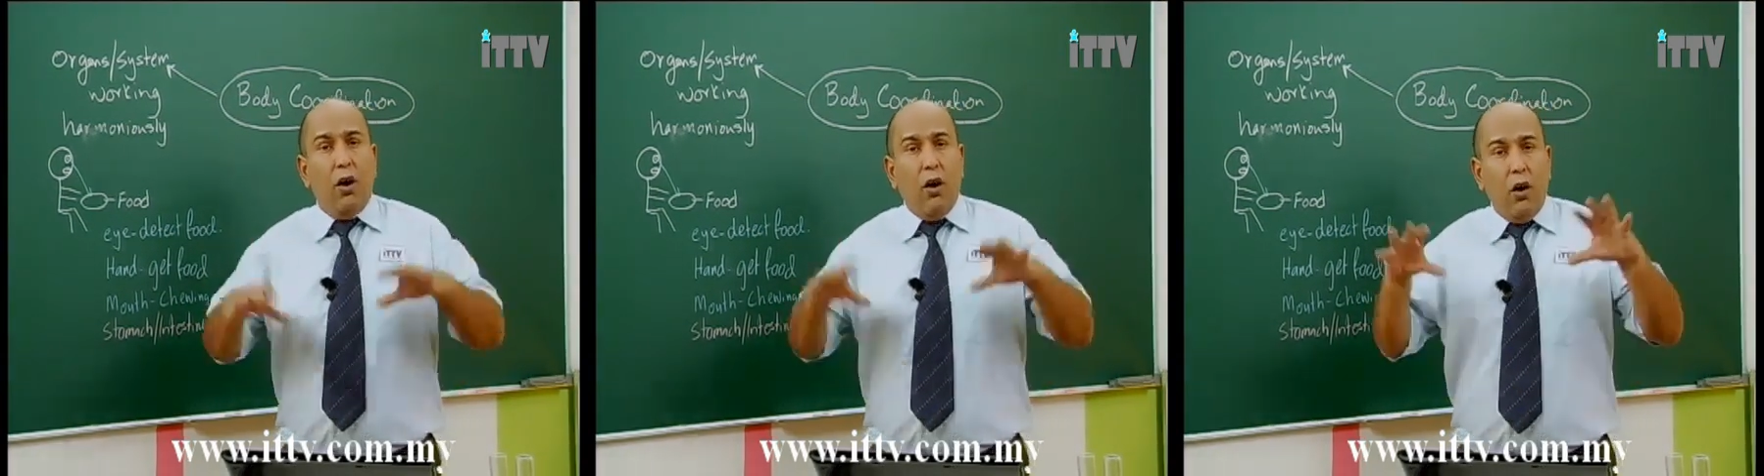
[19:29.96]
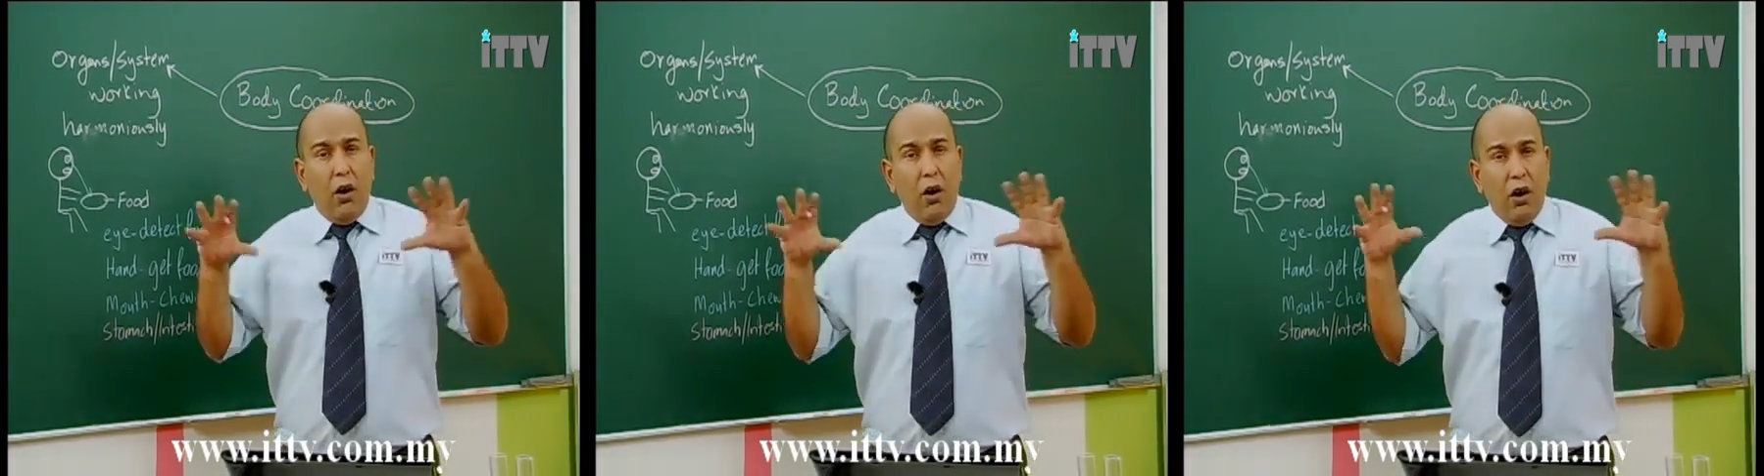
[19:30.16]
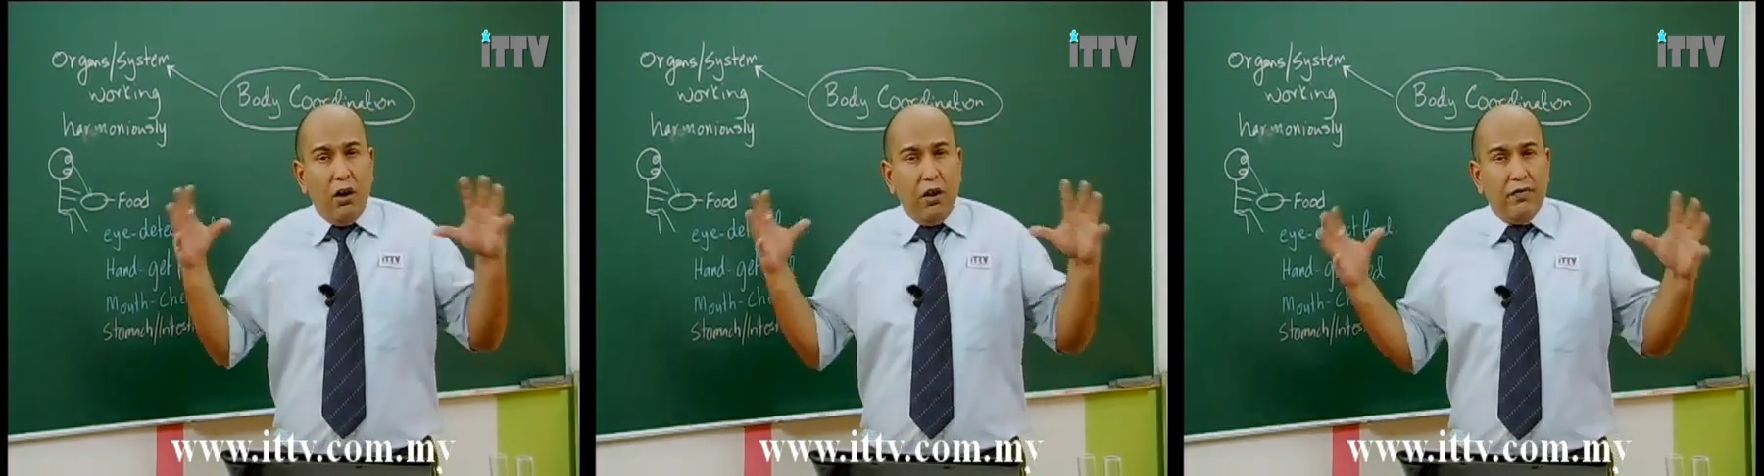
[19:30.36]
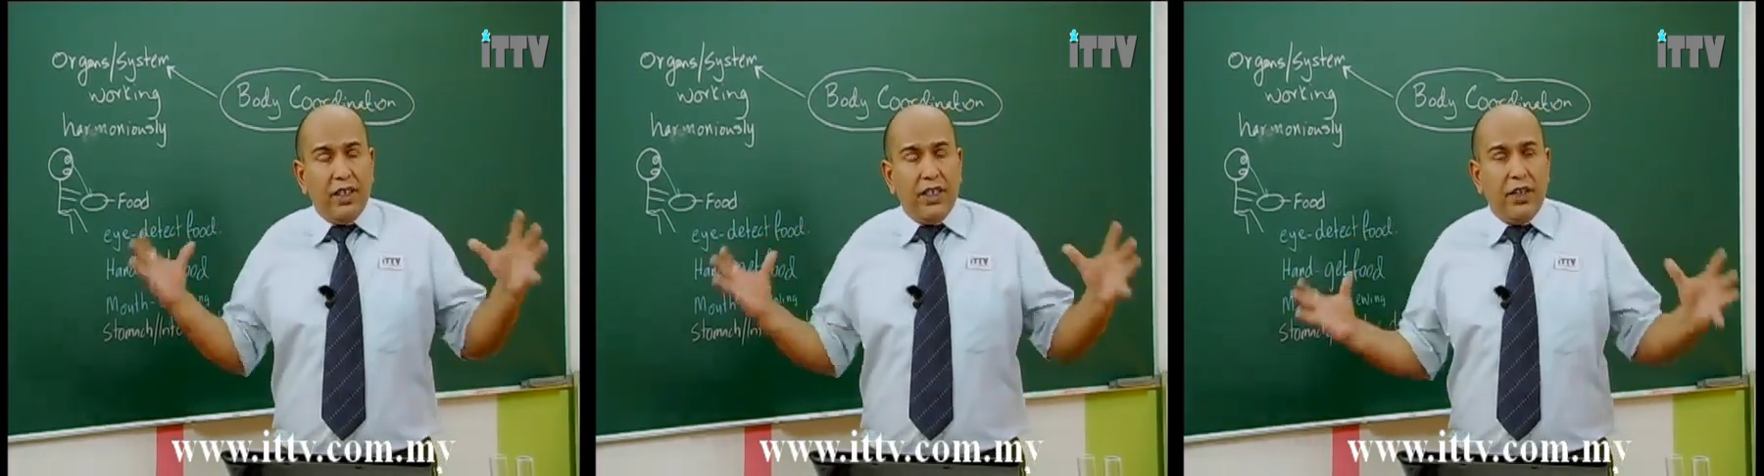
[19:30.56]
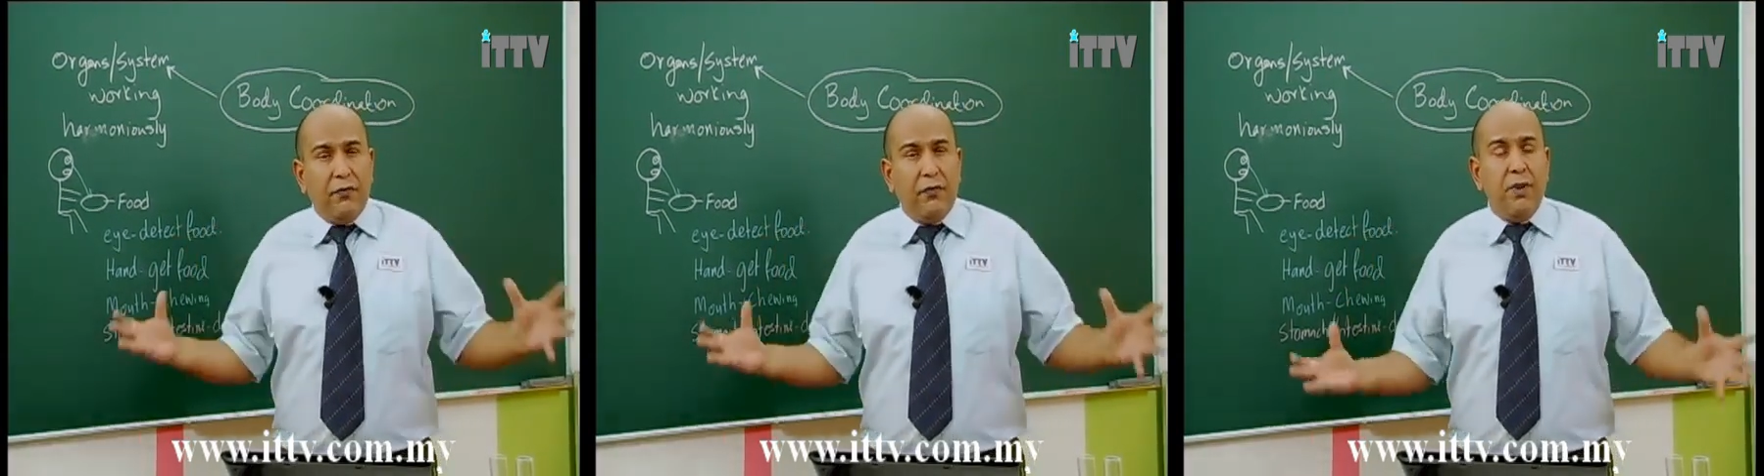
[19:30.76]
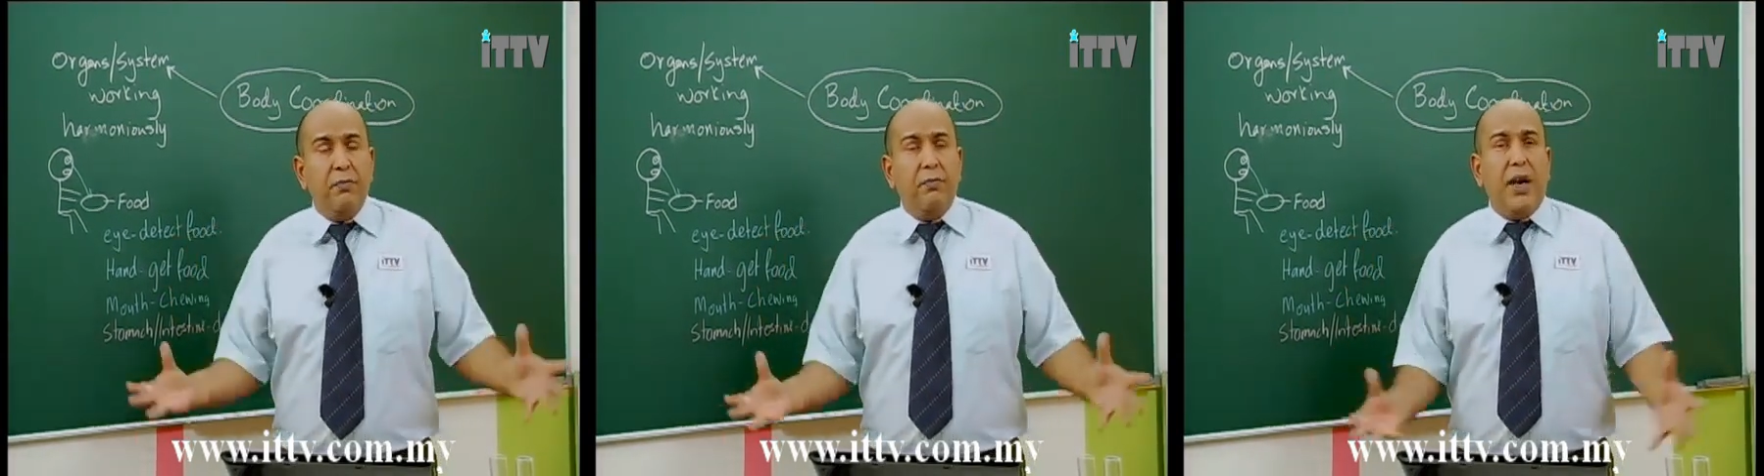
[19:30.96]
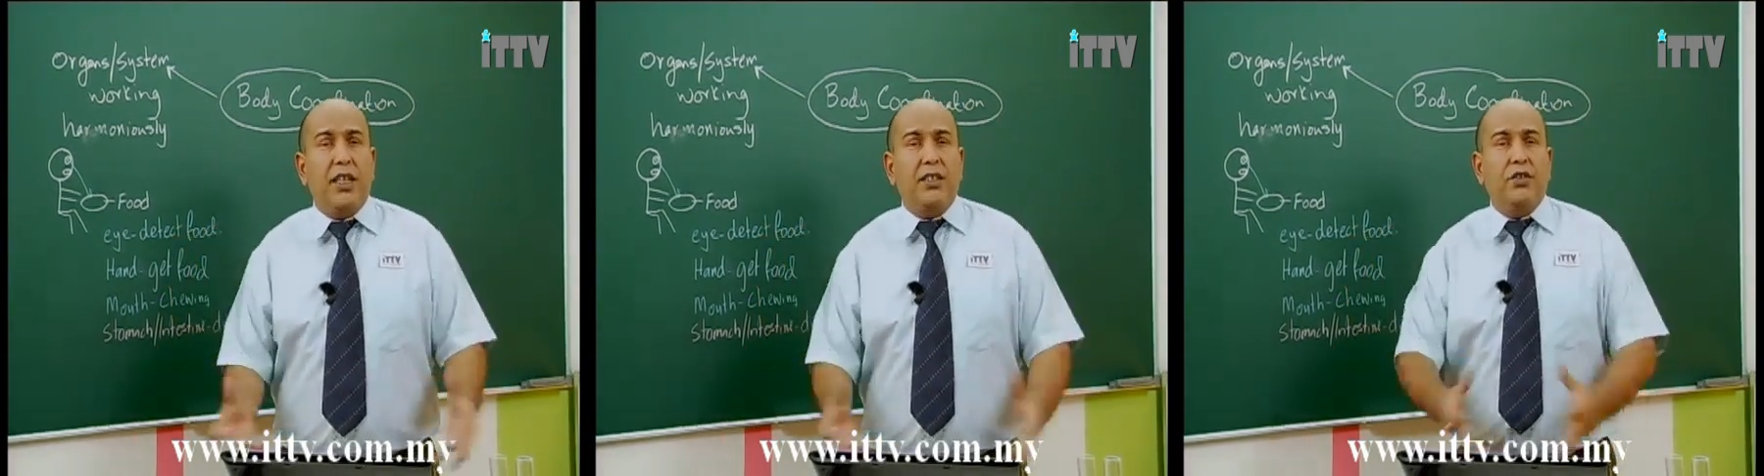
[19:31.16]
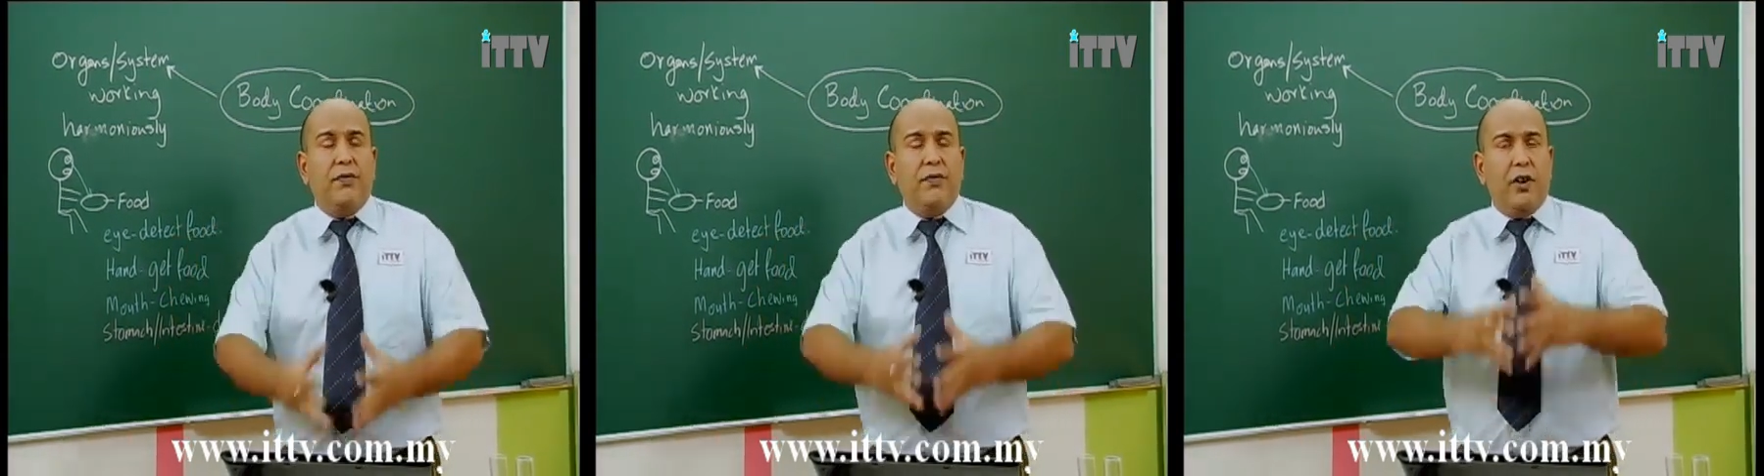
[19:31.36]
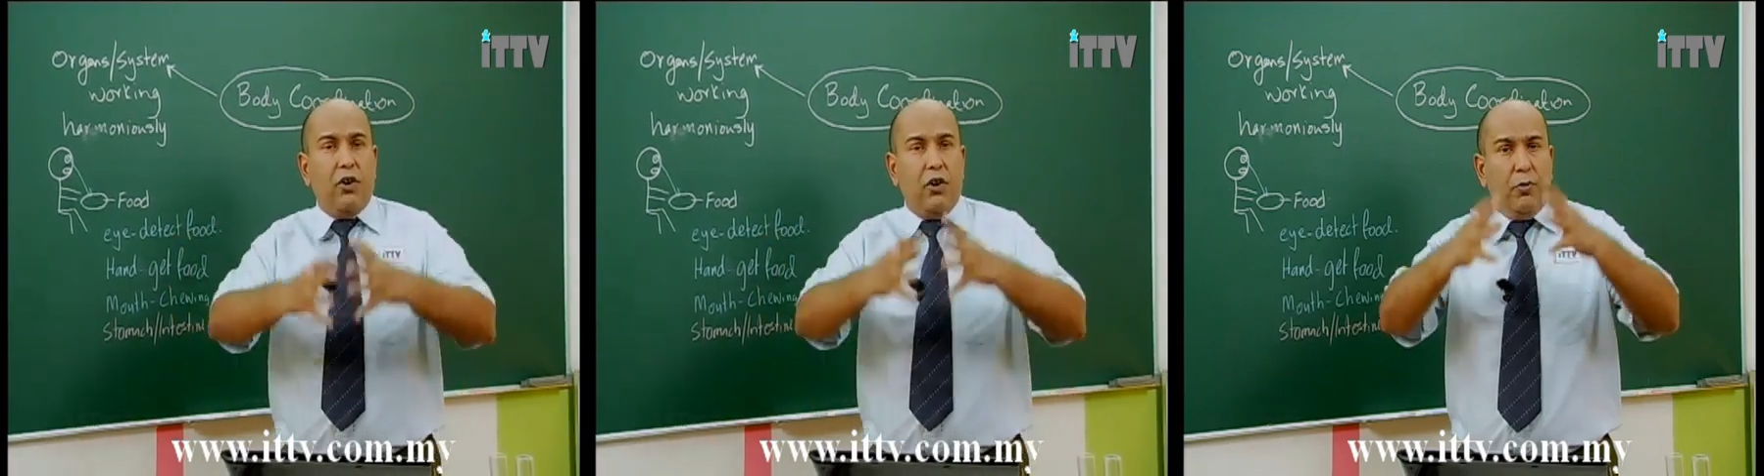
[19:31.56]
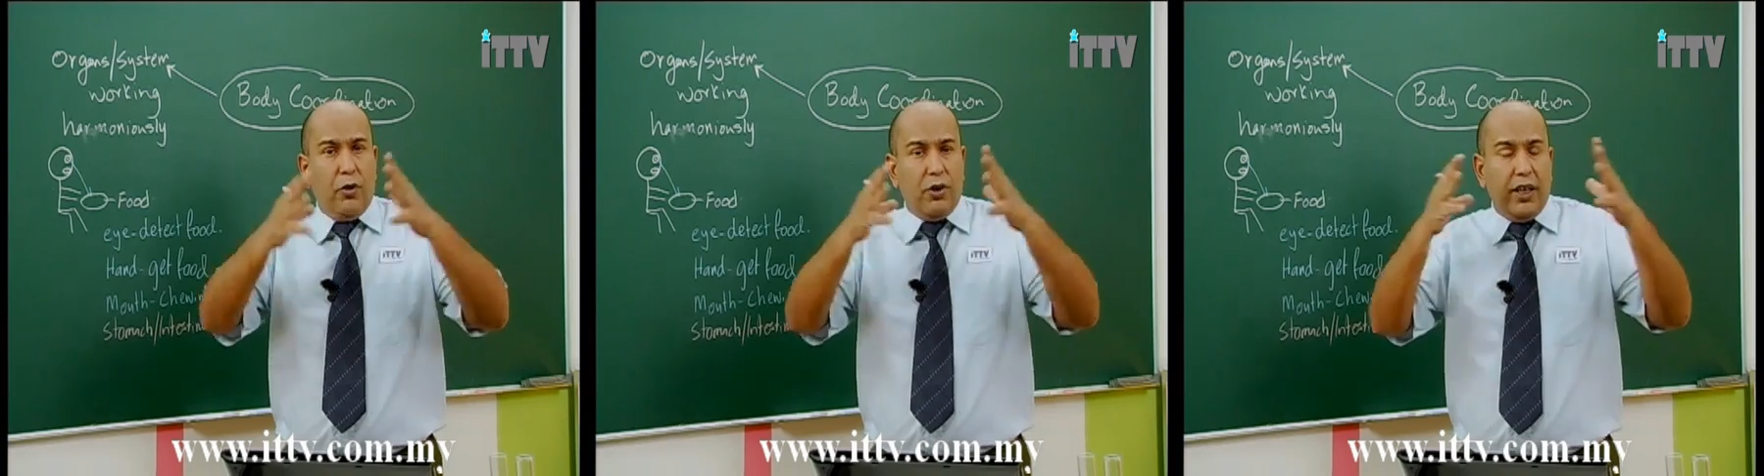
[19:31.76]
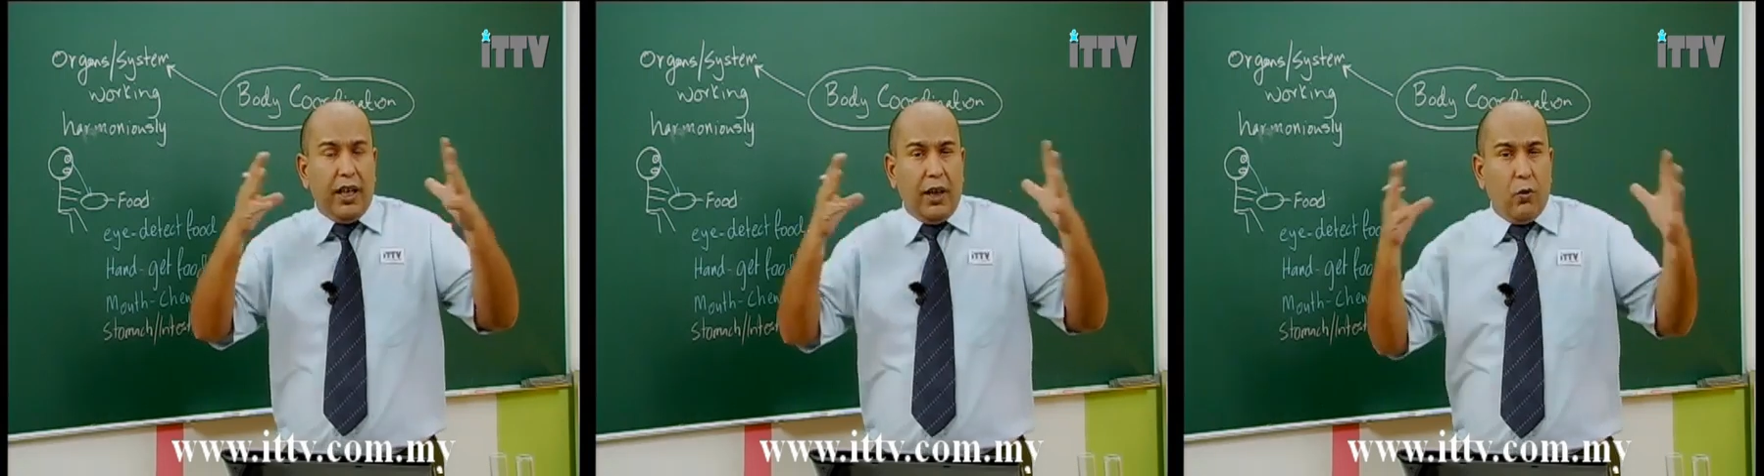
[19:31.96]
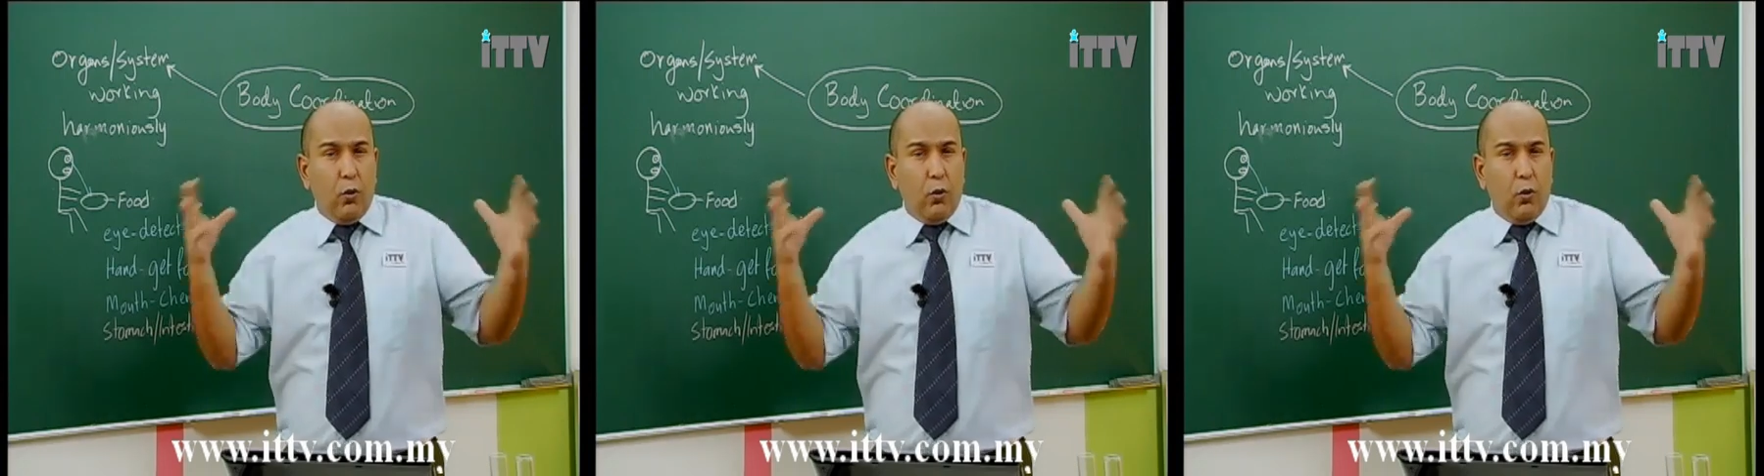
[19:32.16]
All of the different parts of our body are